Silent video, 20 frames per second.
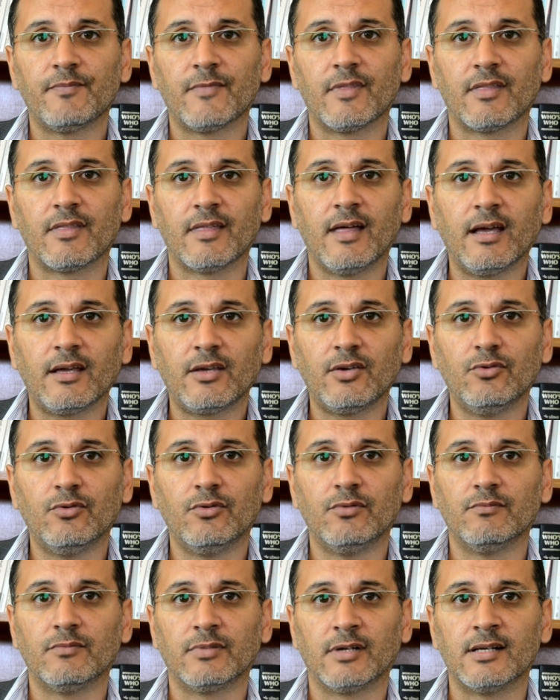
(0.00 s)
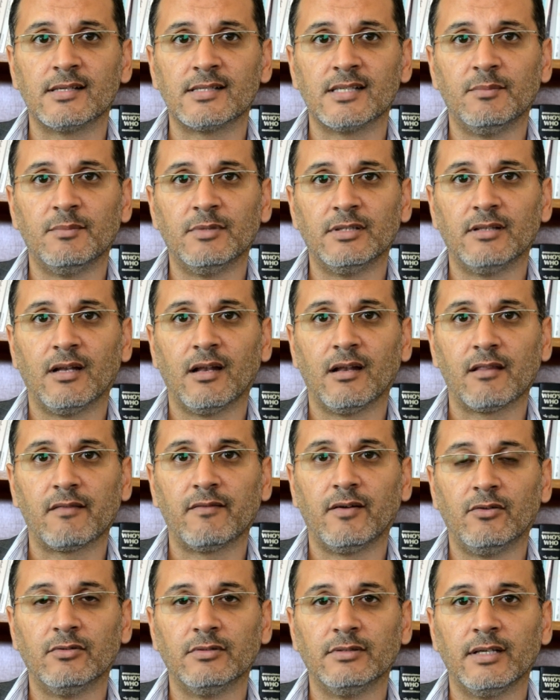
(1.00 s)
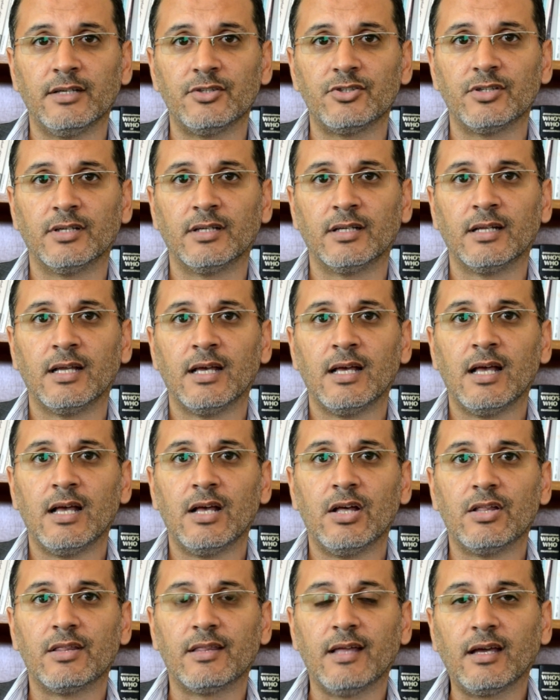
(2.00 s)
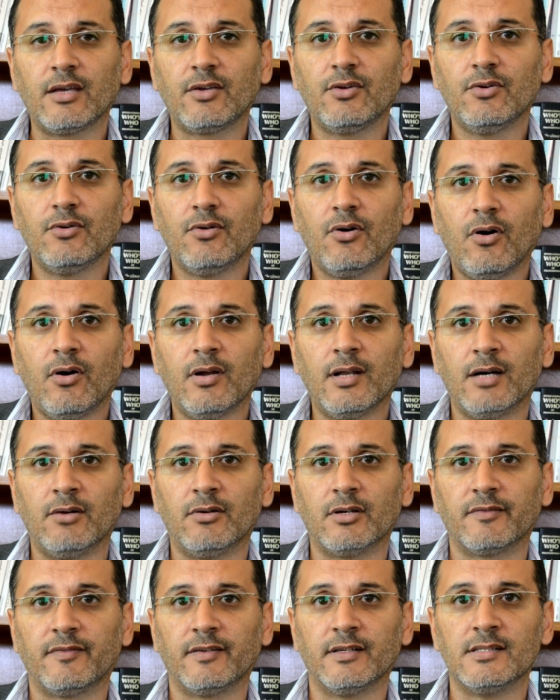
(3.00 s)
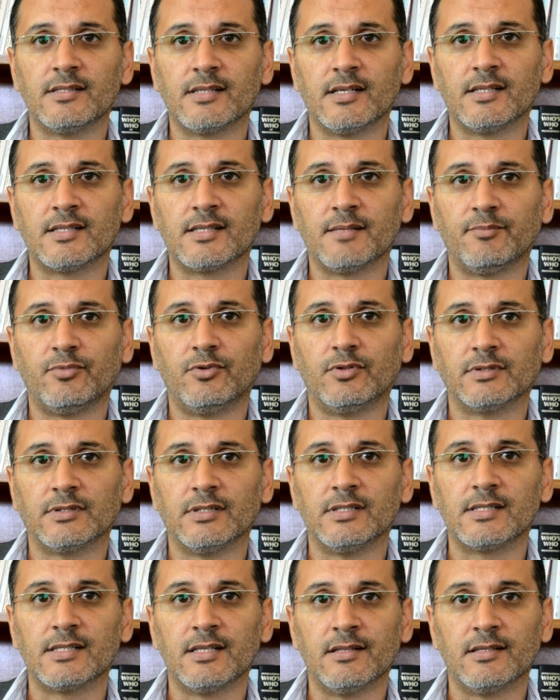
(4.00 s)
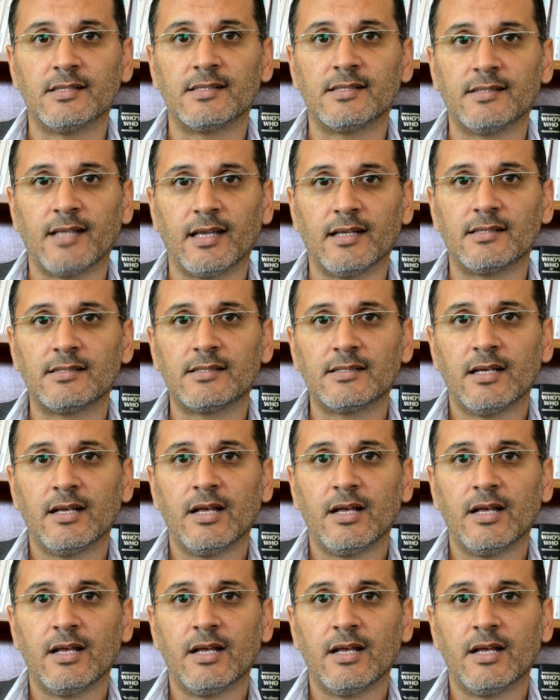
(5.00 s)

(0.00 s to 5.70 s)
Thank you, Gaza Mental Health Foundation. Thank you all our friends and supporters in the States.